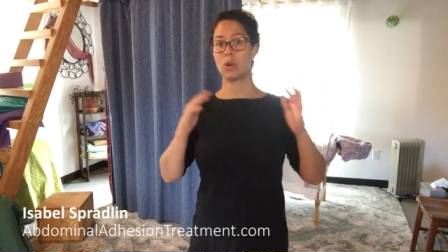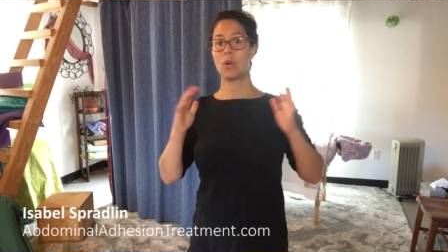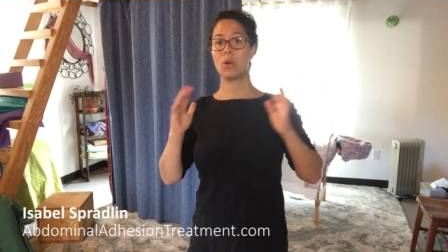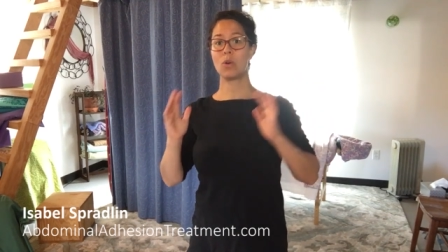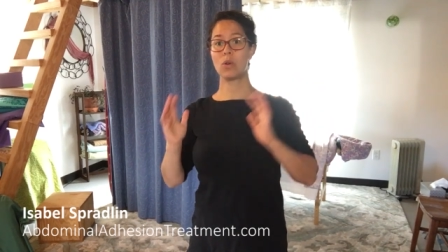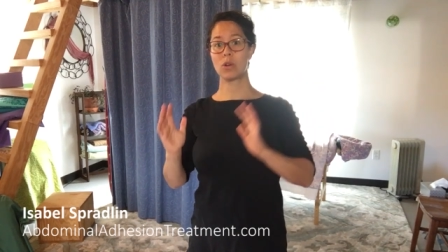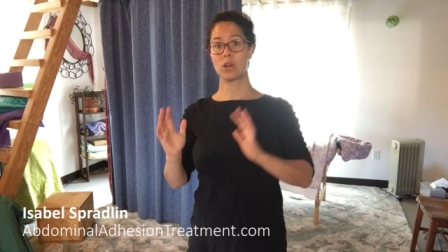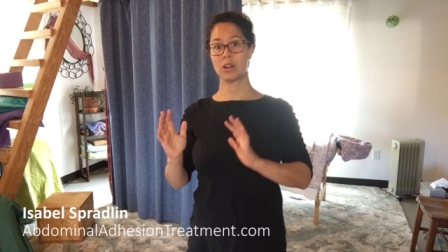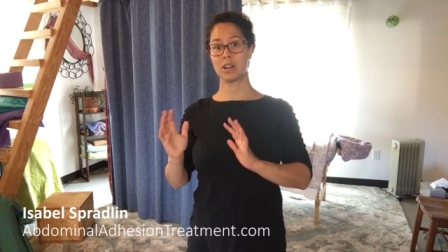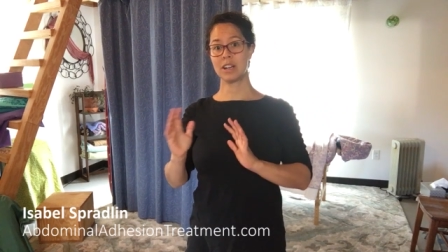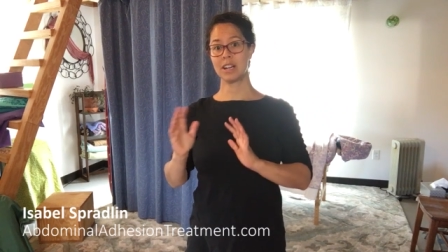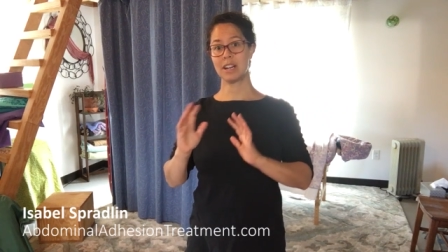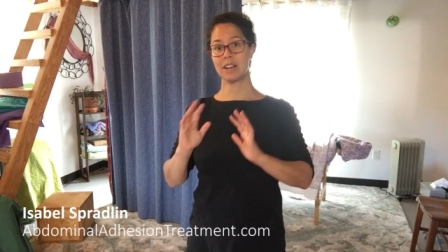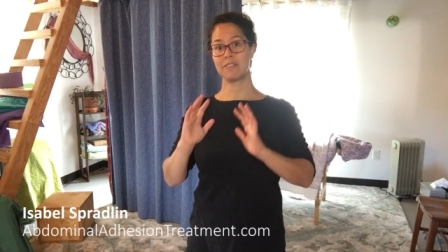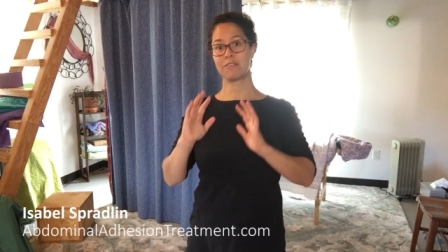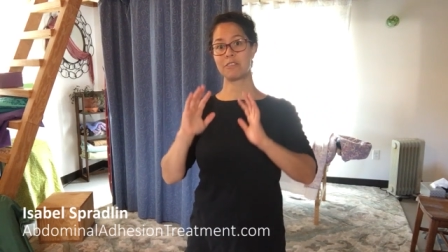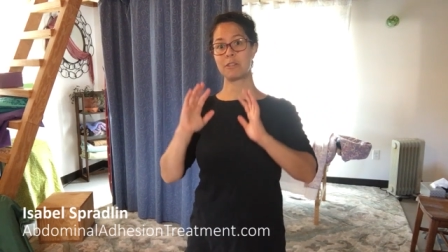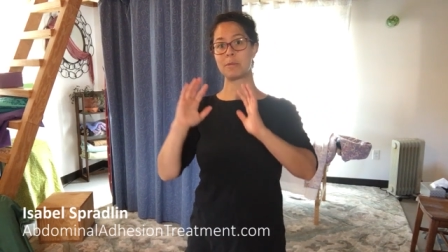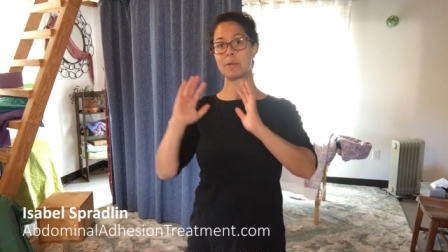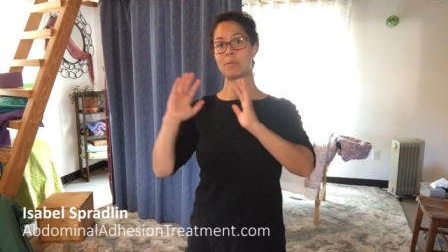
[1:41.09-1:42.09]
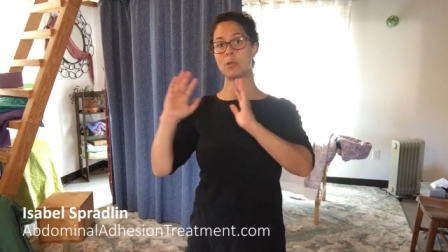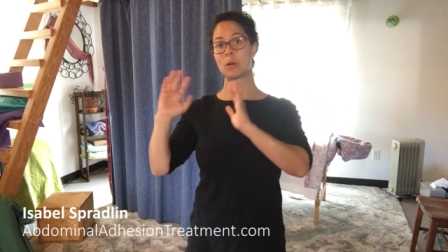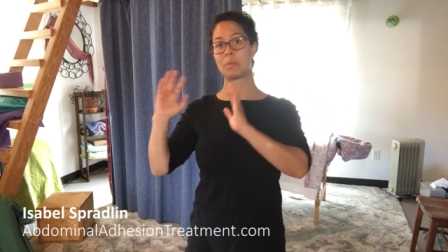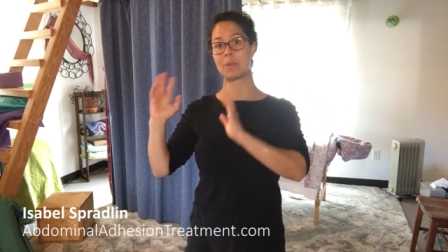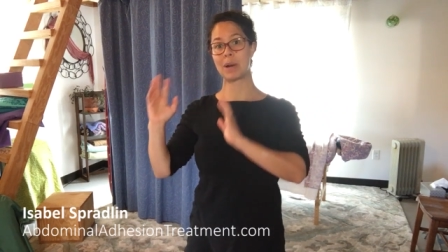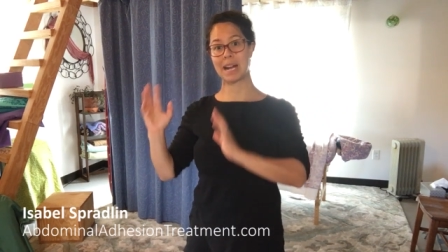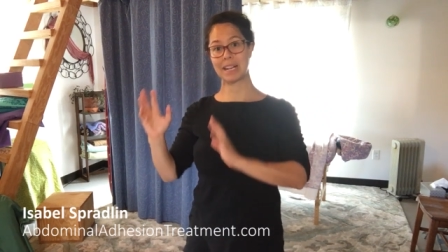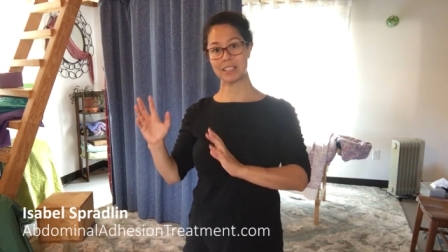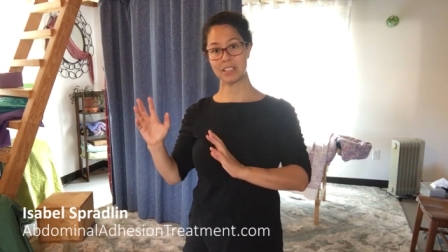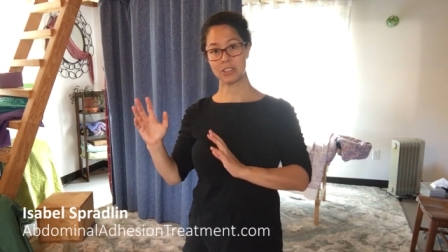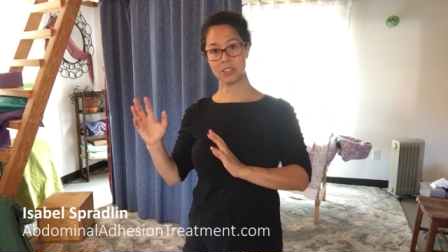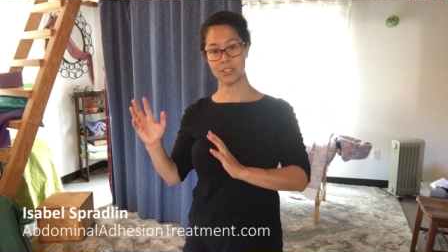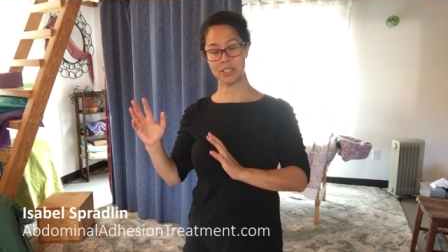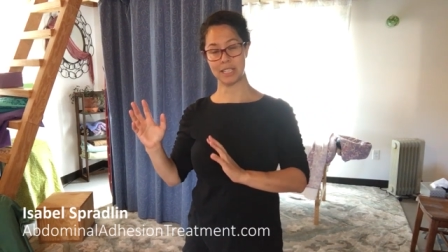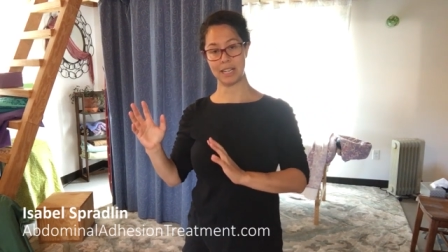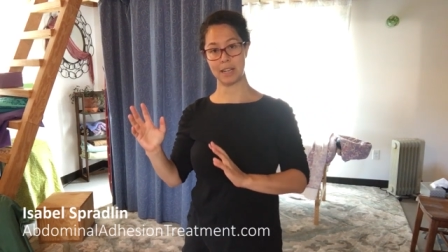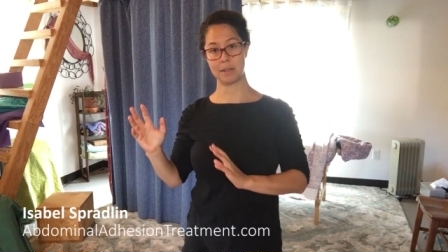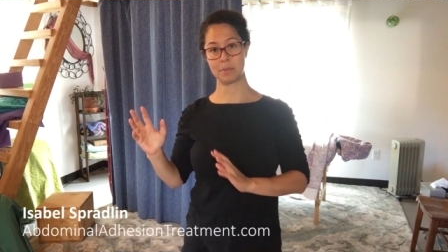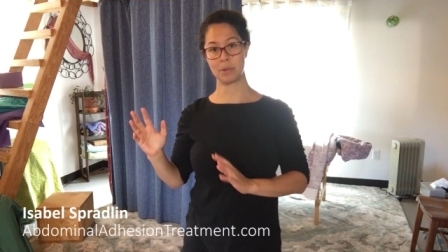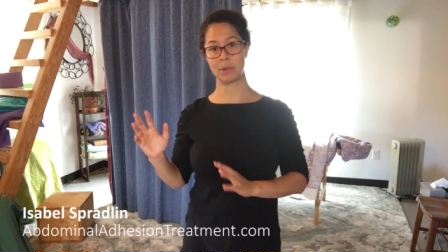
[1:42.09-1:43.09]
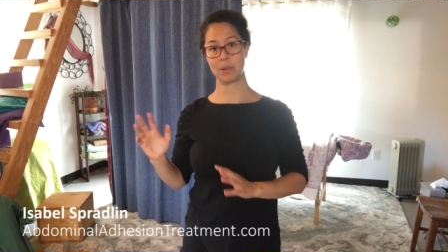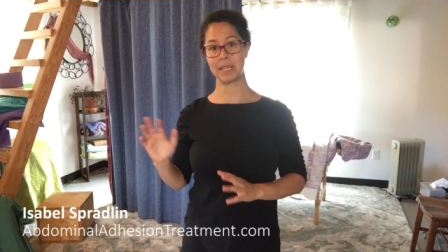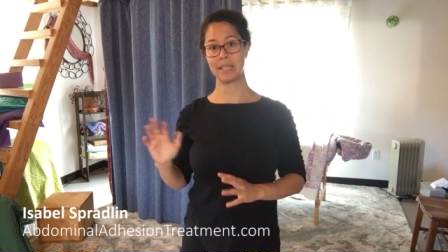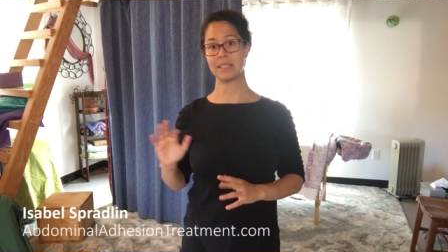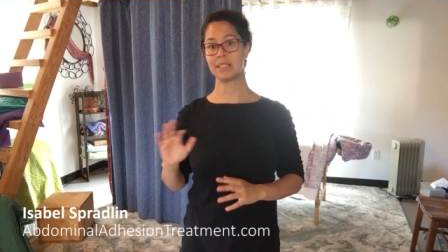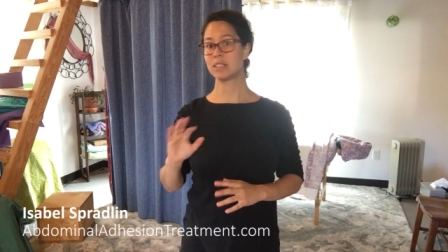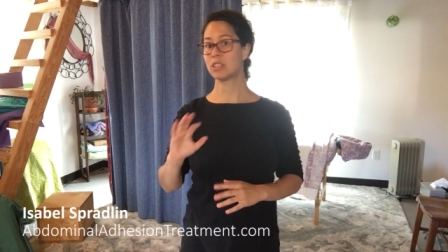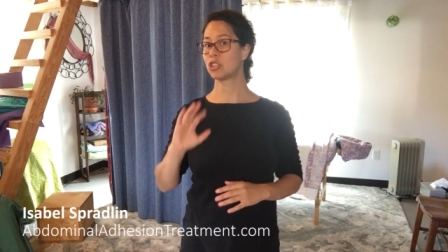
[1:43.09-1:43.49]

or, from a more practical standpoint,